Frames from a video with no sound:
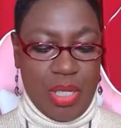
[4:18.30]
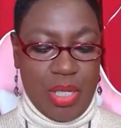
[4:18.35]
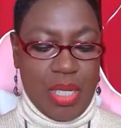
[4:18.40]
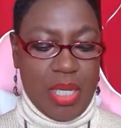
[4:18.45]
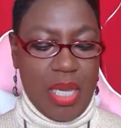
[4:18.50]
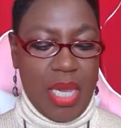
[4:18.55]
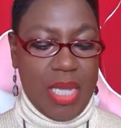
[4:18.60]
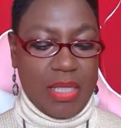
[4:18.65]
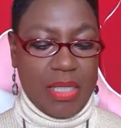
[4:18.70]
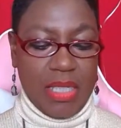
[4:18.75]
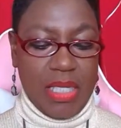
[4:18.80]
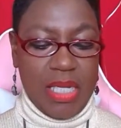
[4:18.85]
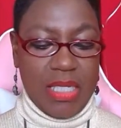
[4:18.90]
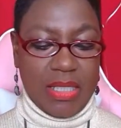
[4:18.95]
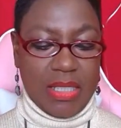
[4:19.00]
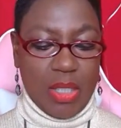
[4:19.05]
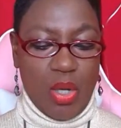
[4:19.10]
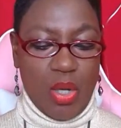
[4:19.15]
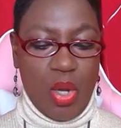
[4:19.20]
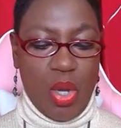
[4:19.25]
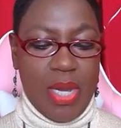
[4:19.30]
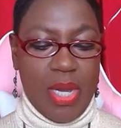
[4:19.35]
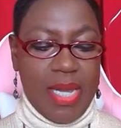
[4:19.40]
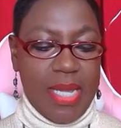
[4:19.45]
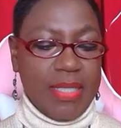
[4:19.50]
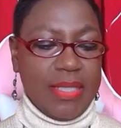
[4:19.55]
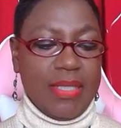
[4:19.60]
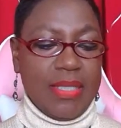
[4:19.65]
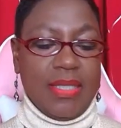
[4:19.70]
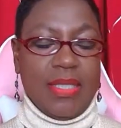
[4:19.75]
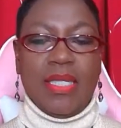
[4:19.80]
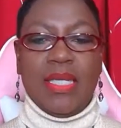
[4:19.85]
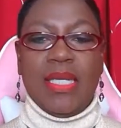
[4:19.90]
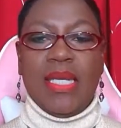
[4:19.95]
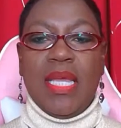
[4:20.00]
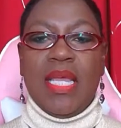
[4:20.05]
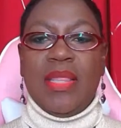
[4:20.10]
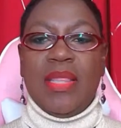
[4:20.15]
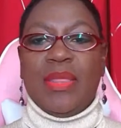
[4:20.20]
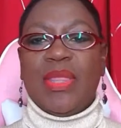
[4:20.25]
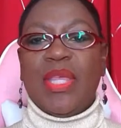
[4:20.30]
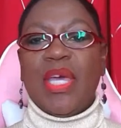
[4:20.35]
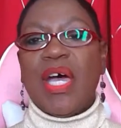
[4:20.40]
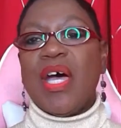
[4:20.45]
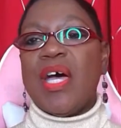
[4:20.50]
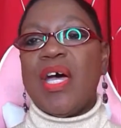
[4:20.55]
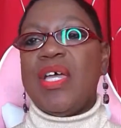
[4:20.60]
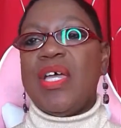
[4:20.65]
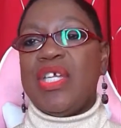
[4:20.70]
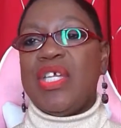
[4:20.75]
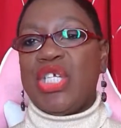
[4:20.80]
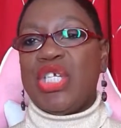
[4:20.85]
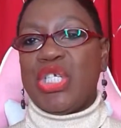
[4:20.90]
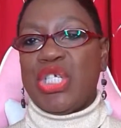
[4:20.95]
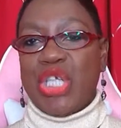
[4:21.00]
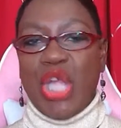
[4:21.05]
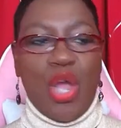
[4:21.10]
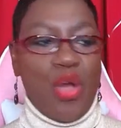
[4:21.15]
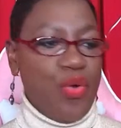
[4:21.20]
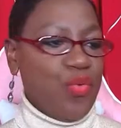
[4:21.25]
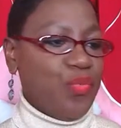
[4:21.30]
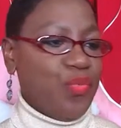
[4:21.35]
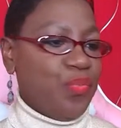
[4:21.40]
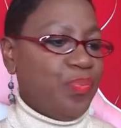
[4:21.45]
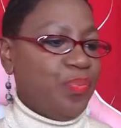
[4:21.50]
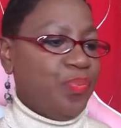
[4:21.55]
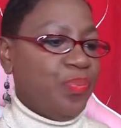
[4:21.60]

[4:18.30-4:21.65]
get us on the show.